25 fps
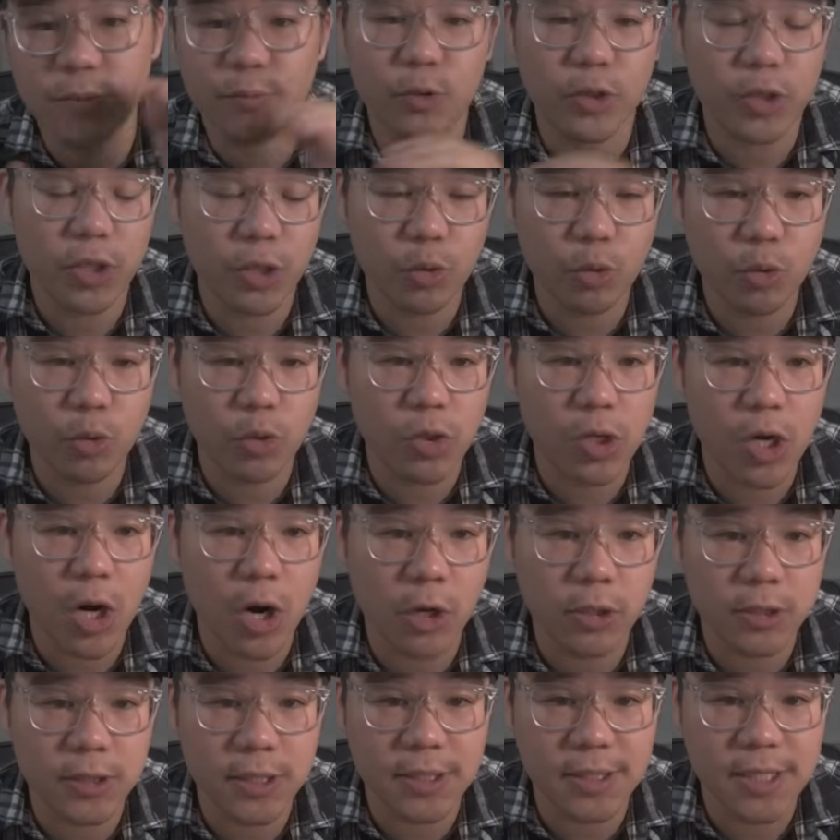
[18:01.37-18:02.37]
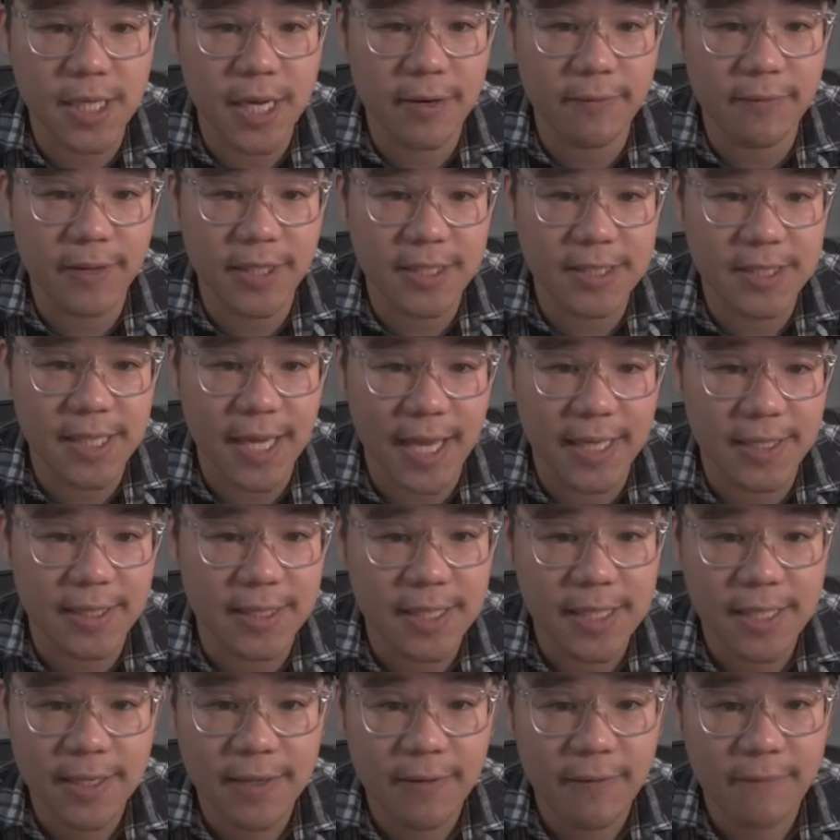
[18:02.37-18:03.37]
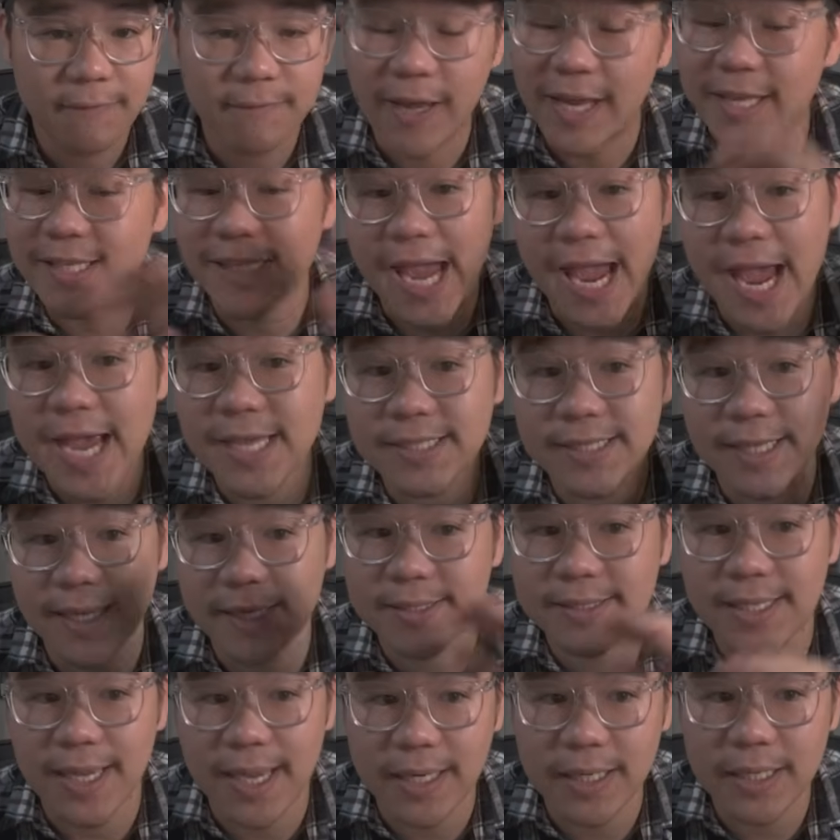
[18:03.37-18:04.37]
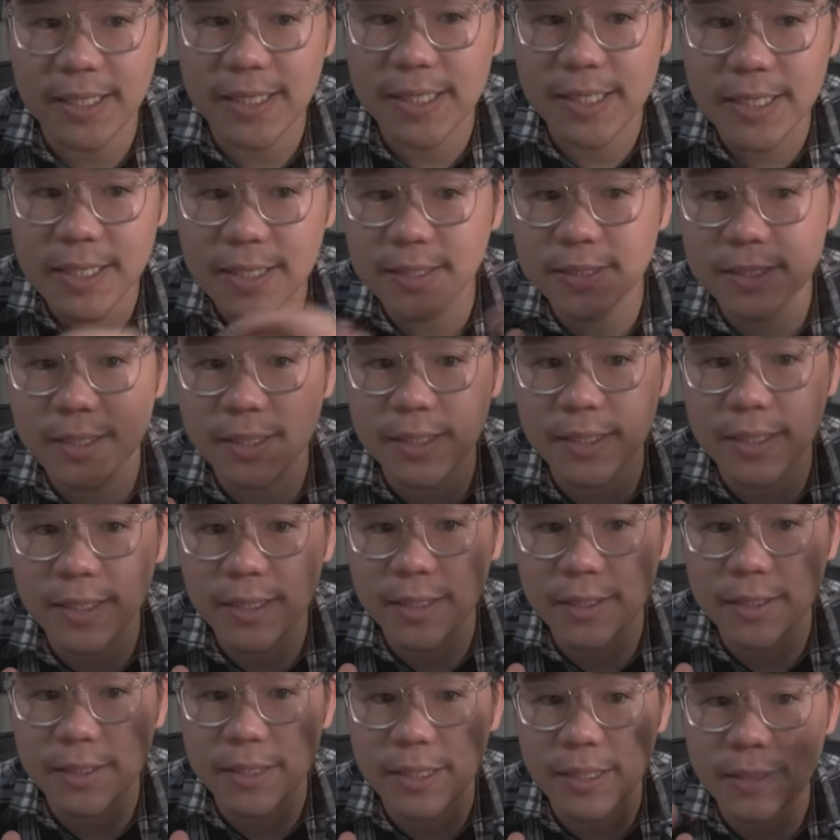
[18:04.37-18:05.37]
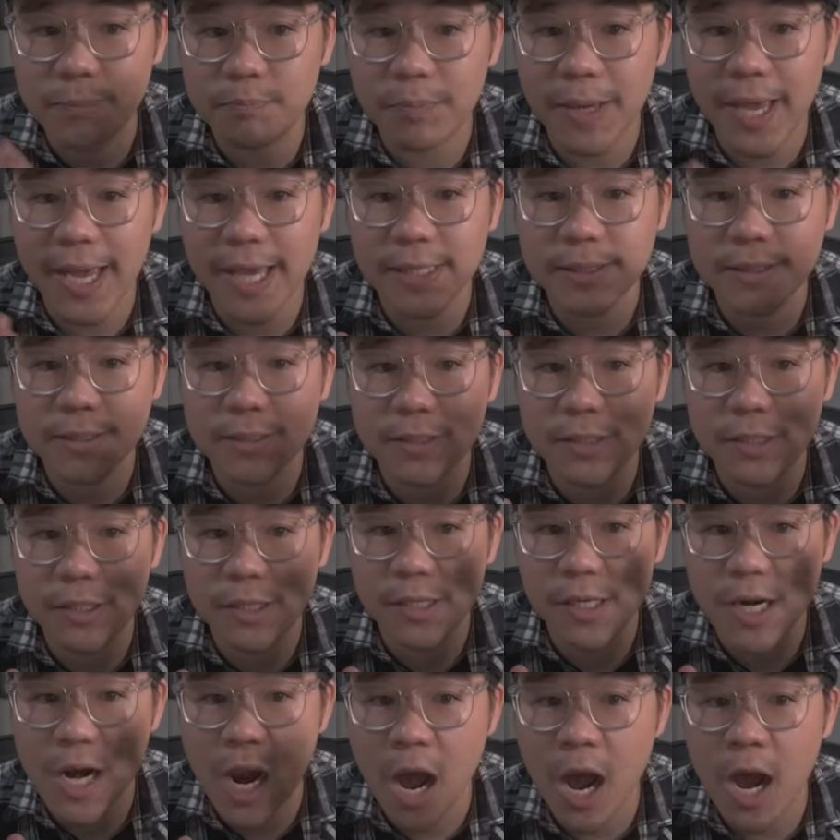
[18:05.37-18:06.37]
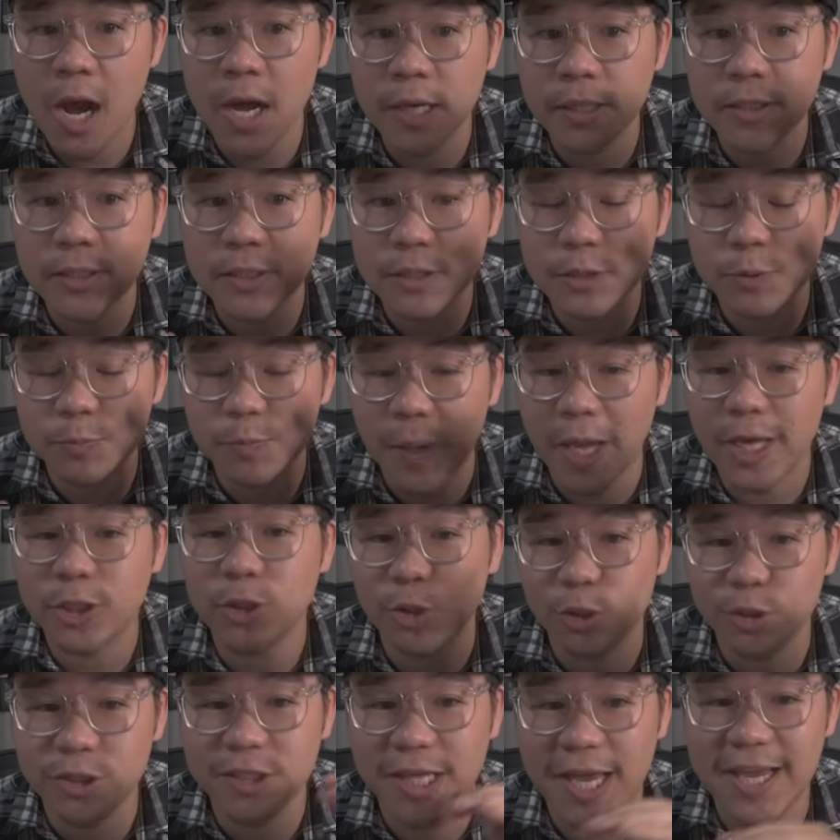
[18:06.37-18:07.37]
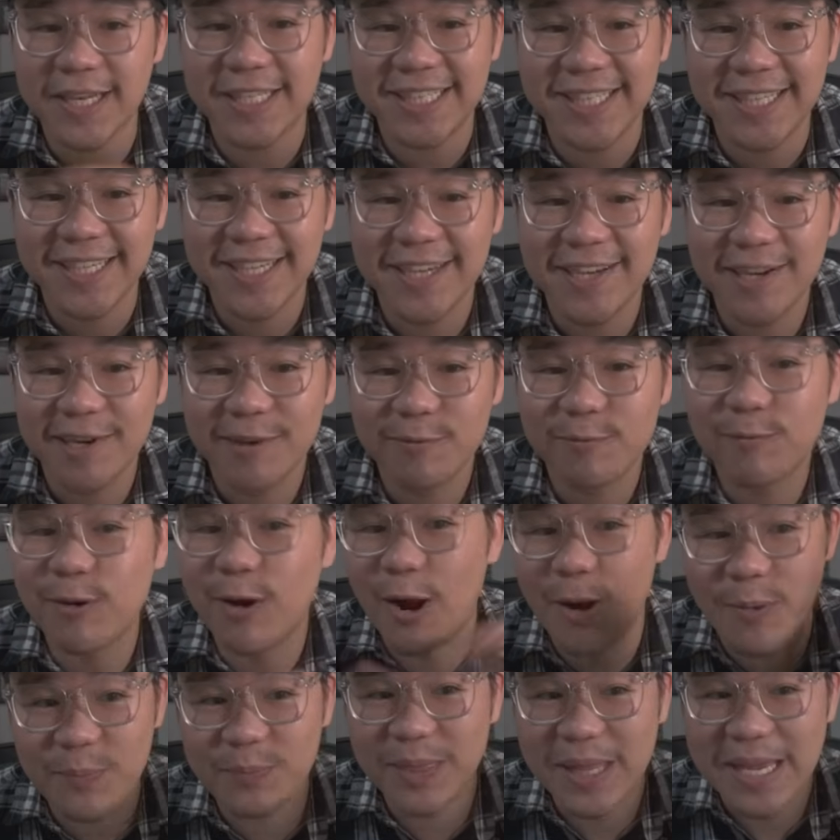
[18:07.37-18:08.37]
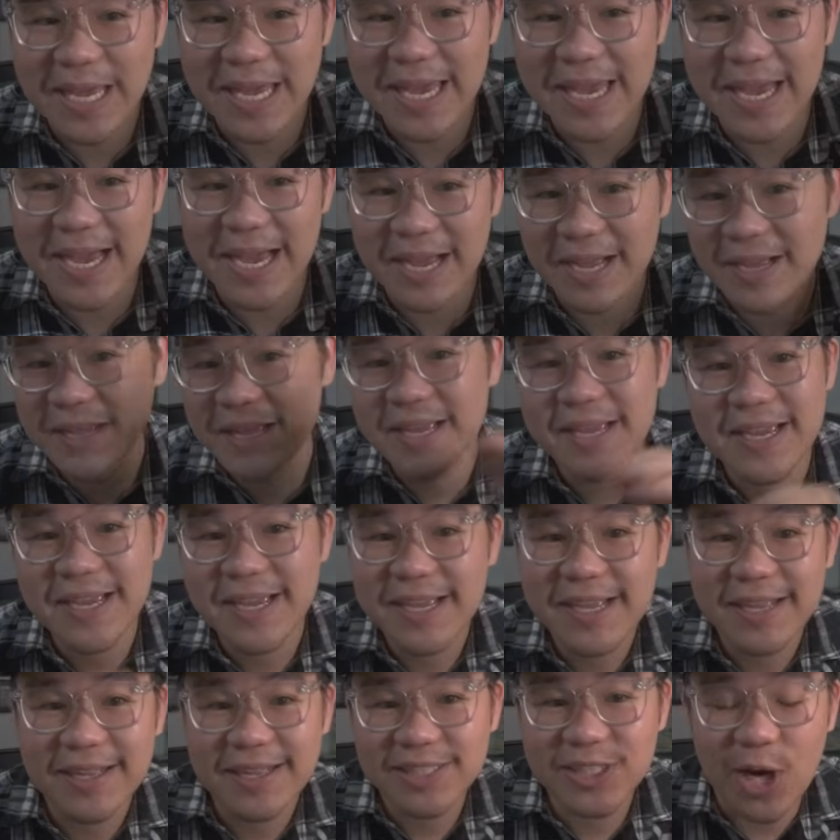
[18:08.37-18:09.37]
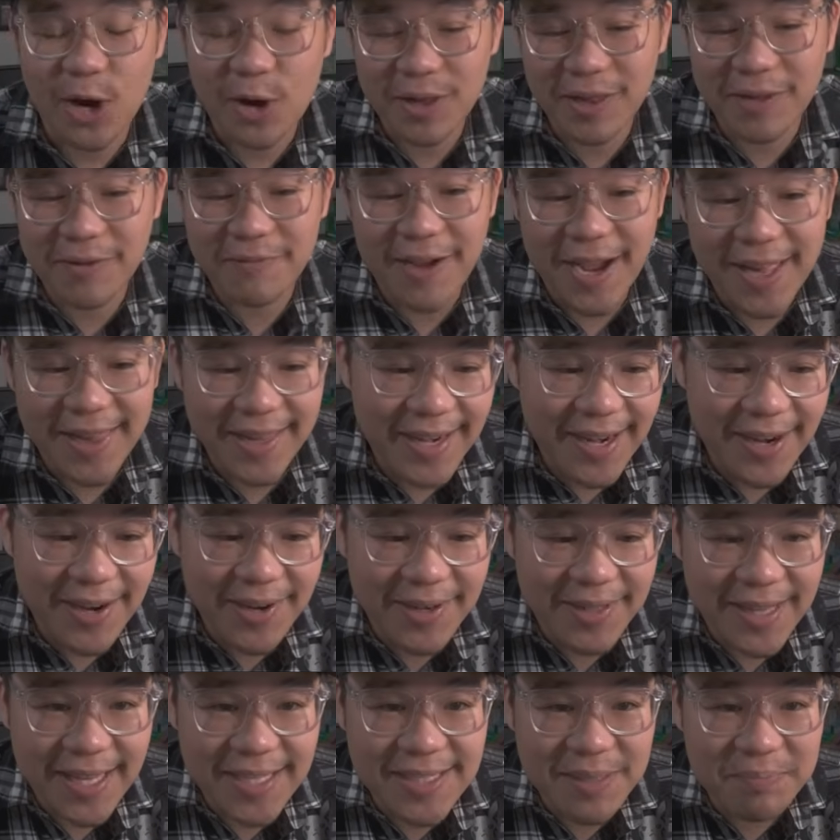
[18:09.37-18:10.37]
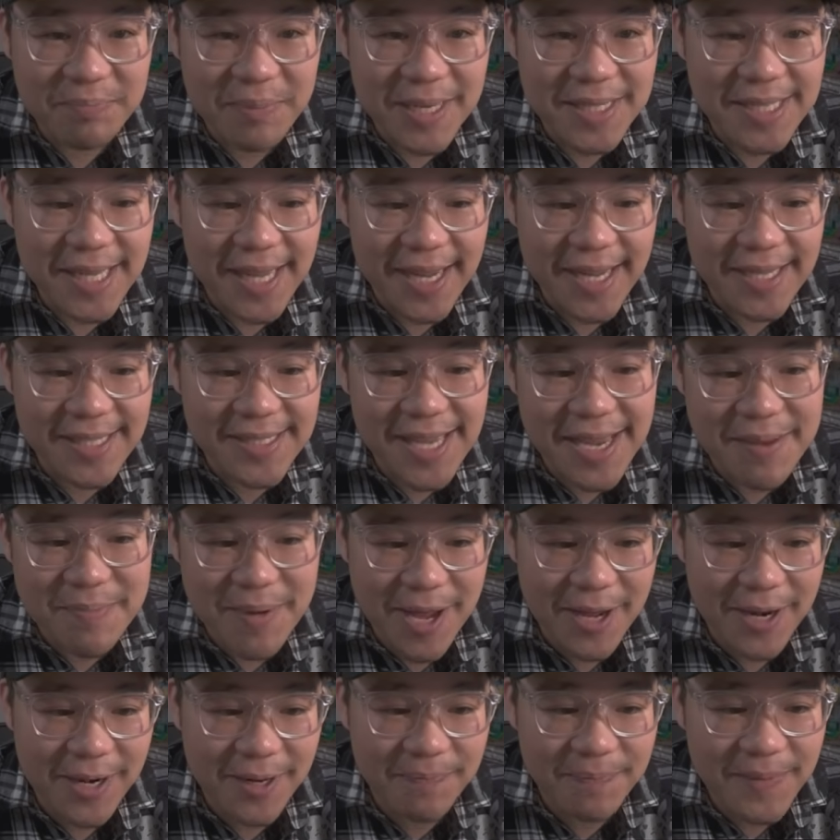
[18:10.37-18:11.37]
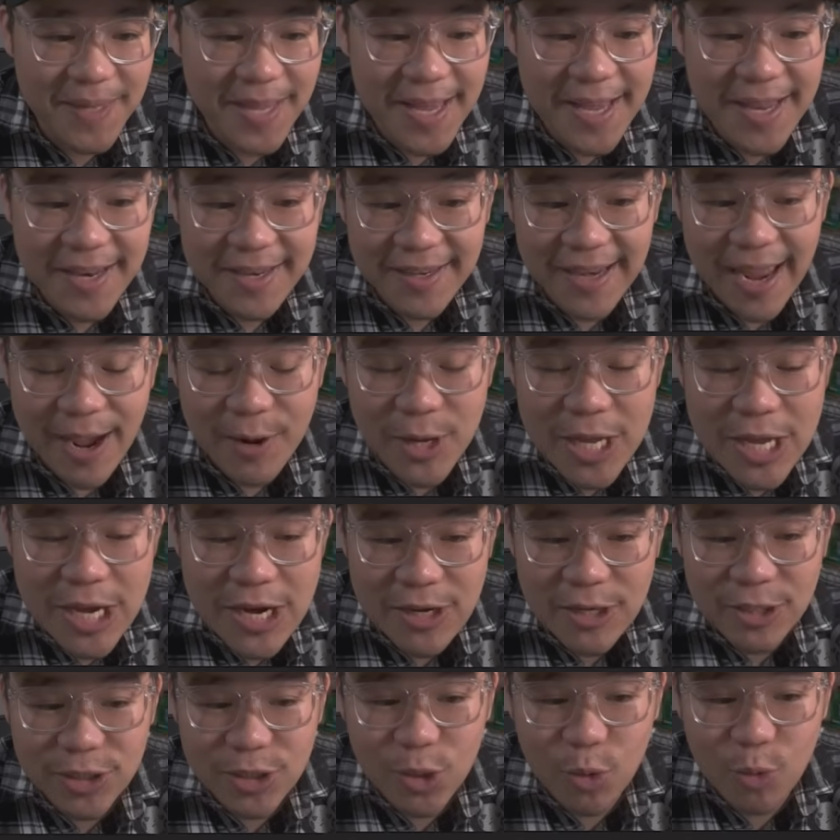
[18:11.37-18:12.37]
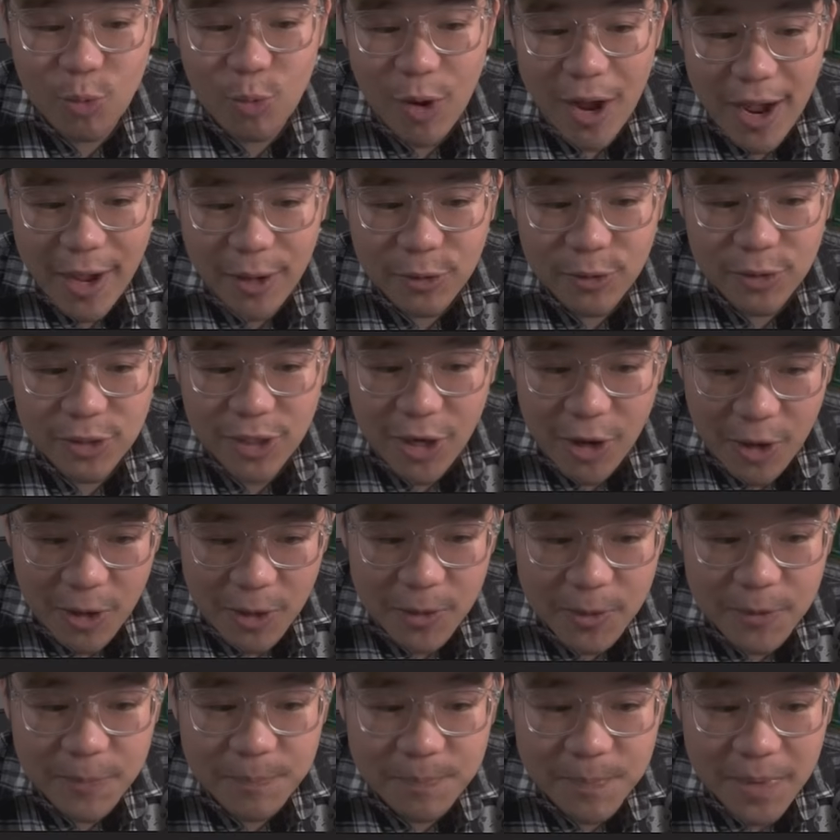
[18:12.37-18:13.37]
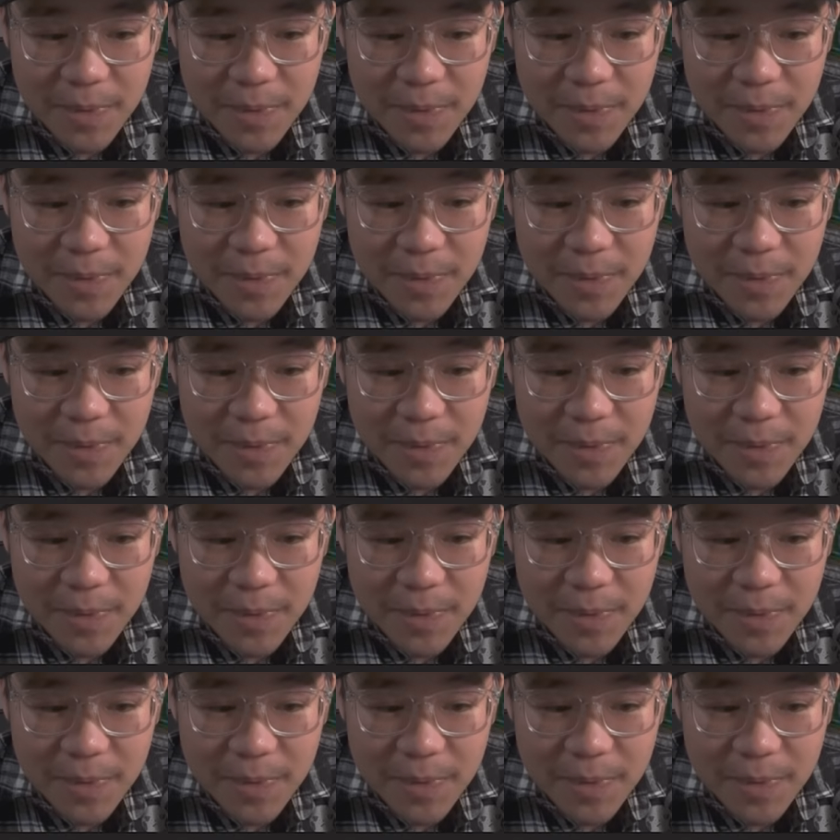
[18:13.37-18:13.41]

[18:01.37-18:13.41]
of really cool cards inside of the set. Fantastic set. Easily the best not special set from the Scarlet and Violet era. That's the best thing I can say about it. Now here's the wild card.